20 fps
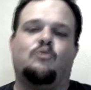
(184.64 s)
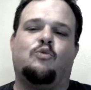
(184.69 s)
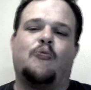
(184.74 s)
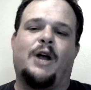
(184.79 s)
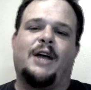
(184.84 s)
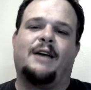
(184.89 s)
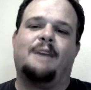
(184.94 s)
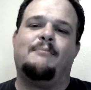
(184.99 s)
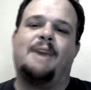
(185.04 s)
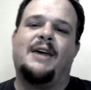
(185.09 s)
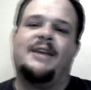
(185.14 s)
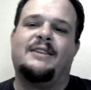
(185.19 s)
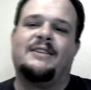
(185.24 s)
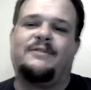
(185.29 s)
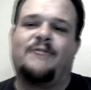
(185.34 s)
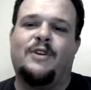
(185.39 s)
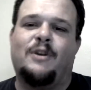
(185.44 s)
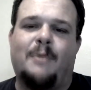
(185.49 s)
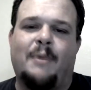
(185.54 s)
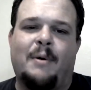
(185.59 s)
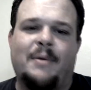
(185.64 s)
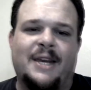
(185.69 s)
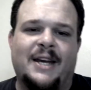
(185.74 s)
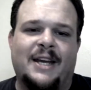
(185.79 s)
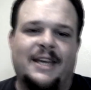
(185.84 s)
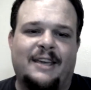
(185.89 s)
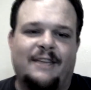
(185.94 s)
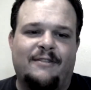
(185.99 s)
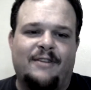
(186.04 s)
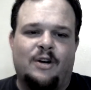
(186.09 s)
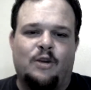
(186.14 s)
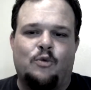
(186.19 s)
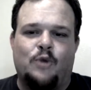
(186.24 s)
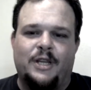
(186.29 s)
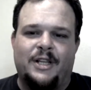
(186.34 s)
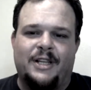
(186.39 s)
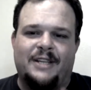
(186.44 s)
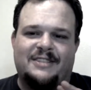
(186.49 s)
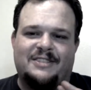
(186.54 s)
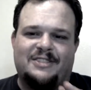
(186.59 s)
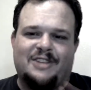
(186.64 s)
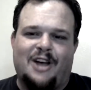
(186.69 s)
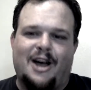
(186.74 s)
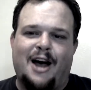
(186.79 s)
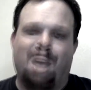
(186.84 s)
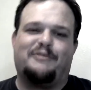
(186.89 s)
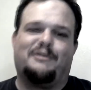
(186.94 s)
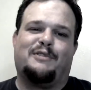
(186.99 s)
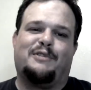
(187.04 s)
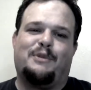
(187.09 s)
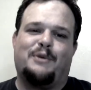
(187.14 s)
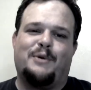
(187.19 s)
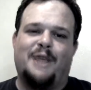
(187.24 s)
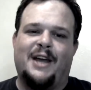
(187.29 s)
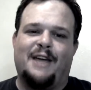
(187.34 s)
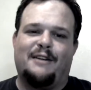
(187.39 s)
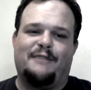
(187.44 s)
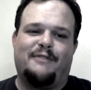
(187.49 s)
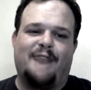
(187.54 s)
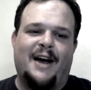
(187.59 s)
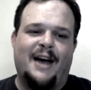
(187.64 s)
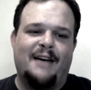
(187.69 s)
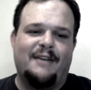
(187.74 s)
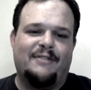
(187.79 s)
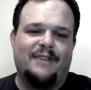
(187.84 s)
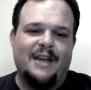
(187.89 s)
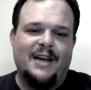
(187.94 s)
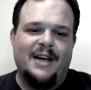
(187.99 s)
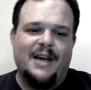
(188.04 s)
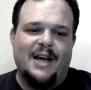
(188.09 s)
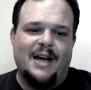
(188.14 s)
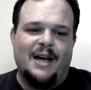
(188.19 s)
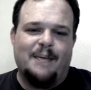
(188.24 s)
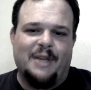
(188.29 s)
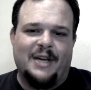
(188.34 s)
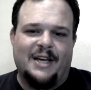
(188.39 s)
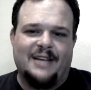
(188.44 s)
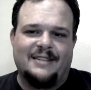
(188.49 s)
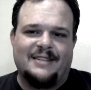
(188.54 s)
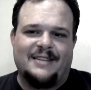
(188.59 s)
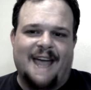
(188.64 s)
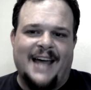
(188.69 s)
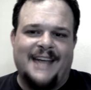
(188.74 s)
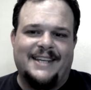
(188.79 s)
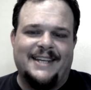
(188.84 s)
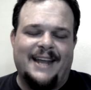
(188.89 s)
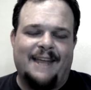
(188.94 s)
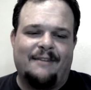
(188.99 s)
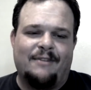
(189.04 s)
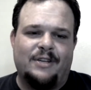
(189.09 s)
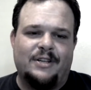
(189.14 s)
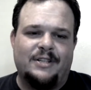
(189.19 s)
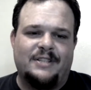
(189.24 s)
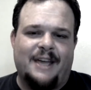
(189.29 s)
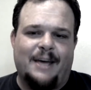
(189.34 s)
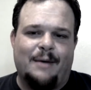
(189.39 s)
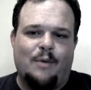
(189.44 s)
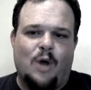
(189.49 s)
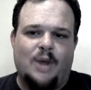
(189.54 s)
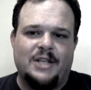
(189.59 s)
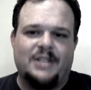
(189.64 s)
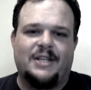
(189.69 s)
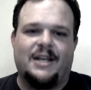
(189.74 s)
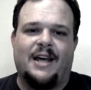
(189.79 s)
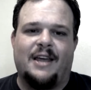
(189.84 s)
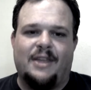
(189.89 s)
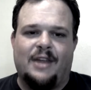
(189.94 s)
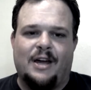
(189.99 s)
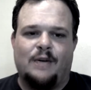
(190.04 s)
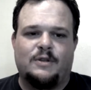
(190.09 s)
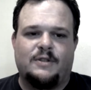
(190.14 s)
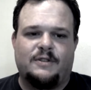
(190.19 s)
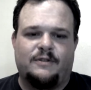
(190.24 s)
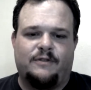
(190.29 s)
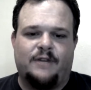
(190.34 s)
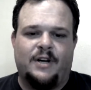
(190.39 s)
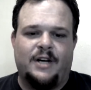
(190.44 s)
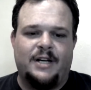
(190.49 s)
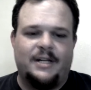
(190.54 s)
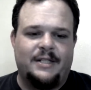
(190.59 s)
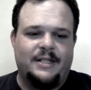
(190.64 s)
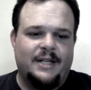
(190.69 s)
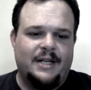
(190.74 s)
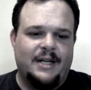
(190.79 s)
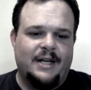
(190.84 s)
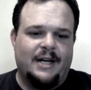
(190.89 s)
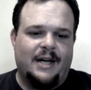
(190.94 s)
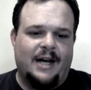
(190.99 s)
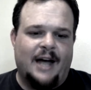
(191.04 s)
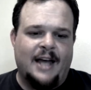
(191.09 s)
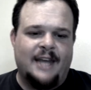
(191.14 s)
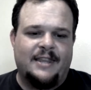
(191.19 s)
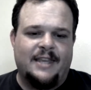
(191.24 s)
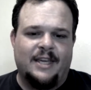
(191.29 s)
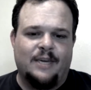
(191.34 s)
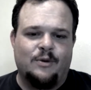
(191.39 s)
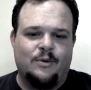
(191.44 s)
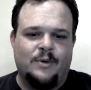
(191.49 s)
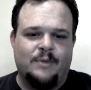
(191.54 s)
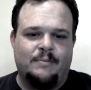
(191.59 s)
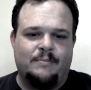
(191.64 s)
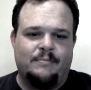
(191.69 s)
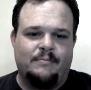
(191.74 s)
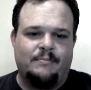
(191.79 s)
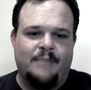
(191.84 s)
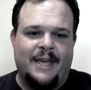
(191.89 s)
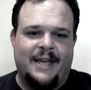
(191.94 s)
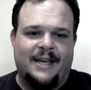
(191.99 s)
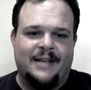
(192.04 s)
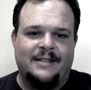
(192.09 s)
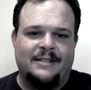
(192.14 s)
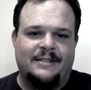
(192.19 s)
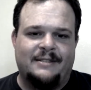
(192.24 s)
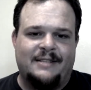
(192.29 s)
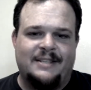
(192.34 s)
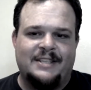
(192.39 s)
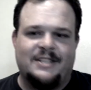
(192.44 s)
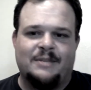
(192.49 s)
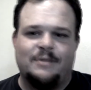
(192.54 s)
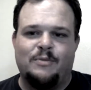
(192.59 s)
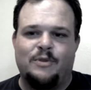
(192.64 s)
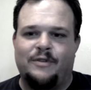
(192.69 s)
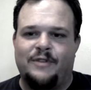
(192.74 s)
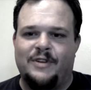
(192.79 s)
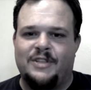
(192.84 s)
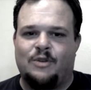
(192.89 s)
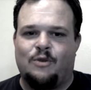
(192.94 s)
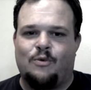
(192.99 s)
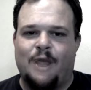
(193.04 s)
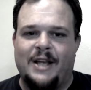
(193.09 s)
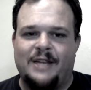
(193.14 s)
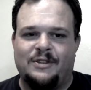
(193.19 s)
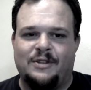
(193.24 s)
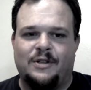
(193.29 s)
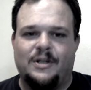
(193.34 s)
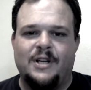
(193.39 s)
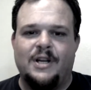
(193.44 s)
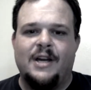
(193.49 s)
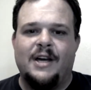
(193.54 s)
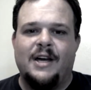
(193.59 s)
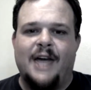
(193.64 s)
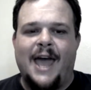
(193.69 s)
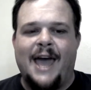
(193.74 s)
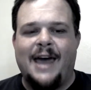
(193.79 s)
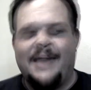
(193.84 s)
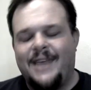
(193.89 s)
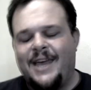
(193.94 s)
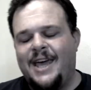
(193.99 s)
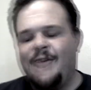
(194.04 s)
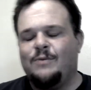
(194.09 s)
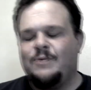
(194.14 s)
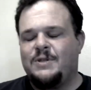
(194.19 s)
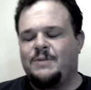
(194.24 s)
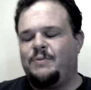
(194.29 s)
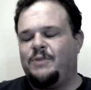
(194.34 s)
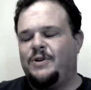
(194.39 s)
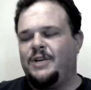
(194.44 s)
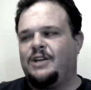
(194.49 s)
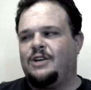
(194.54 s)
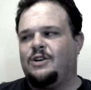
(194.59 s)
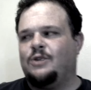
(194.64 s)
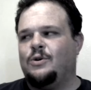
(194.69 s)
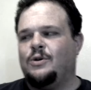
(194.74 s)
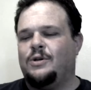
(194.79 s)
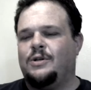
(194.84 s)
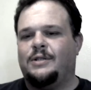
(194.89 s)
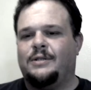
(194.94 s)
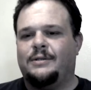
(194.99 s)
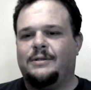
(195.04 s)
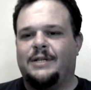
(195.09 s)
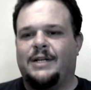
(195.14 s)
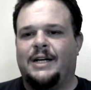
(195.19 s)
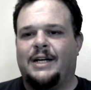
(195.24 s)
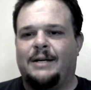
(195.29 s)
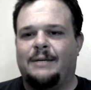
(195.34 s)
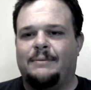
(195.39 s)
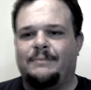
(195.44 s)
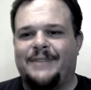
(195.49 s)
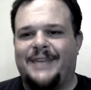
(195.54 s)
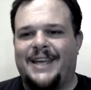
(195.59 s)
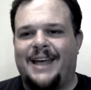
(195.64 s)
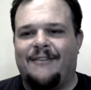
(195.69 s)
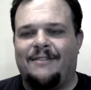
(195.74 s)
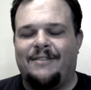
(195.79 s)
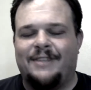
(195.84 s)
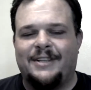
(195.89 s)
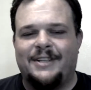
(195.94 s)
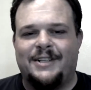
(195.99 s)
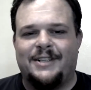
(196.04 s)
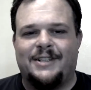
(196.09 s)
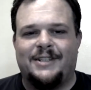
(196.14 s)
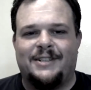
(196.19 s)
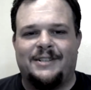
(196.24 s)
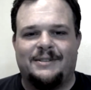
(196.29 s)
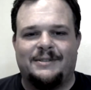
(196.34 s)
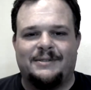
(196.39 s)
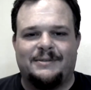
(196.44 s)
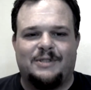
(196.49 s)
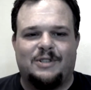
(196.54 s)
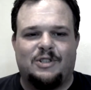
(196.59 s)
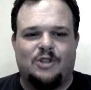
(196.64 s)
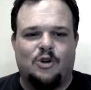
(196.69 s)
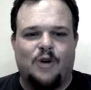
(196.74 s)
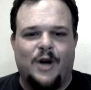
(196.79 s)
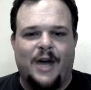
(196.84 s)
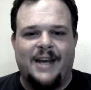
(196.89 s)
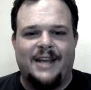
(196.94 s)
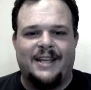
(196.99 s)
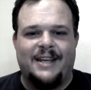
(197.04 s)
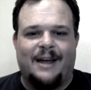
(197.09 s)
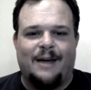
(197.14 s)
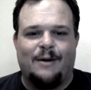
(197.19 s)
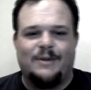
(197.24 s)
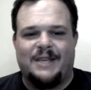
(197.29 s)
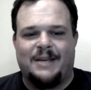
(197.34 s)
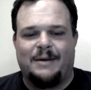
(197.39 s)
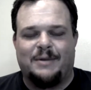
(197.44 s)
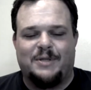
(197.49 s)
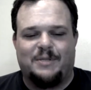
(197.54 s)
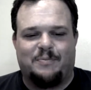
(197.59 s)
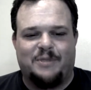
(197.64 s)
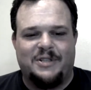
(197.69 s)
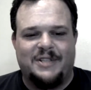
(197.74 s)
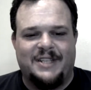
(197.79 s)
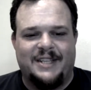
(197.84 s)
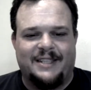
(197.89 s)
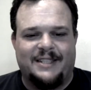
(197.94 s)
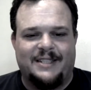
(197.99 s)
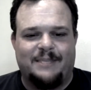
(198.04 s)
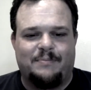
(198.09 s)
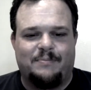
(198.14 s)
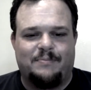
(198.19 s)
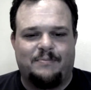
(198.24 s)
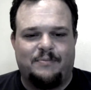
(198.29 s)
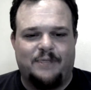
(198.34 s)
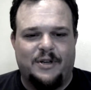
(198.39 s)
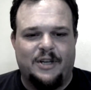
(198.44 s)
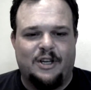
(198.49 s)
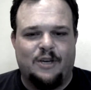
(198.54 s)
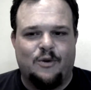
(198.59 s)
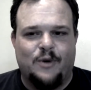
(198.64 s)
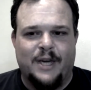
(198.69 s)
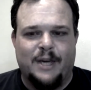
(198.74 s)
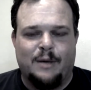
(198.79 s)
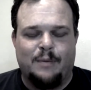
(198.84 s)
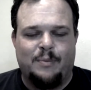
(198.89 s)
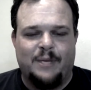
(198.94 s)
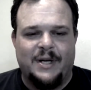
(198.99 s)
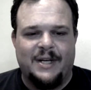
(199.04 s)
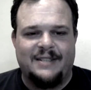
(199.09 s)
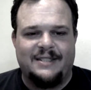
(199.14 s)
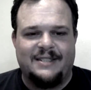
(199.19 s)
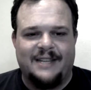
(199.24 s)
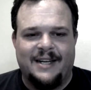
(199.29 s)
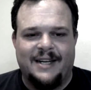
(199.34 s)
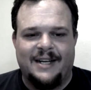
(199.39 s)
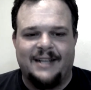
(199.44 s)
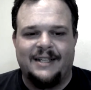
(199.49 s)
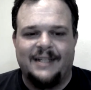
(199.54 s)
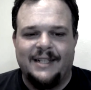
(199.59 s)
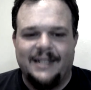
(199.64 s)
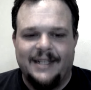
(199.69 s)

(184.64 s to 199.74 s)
recommend this film. I'm going to give it a really soft three out of five because I did have a good time watching it. I thought it was fun. I think it would make a decent movie as a rental. And the end was pretty cool. Um, they have a little cool ending. I was able to predict it pretty quick, but... Uh,